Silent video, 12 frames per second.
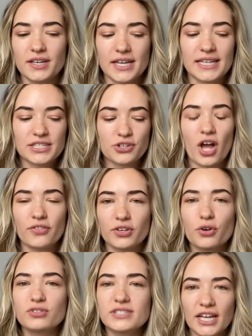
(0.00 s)
it's not
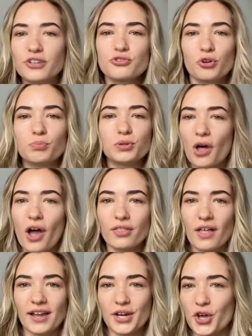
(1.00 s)
the central plot
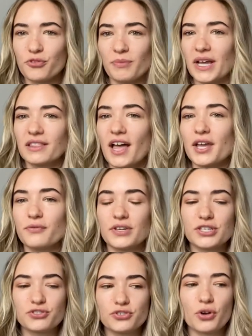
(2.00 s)
line of my life
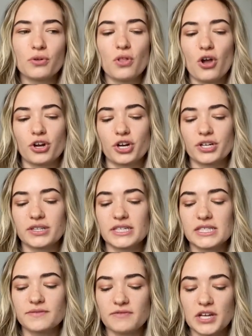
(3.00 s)
is no longer
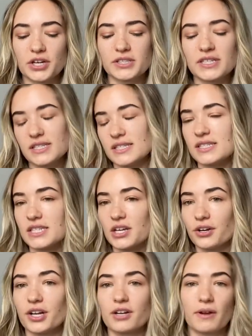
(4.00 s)
this fear and this
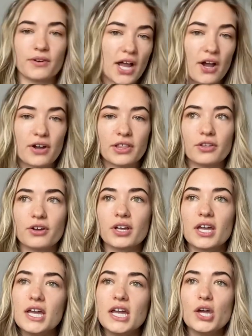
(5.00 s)
insecurity around how I look.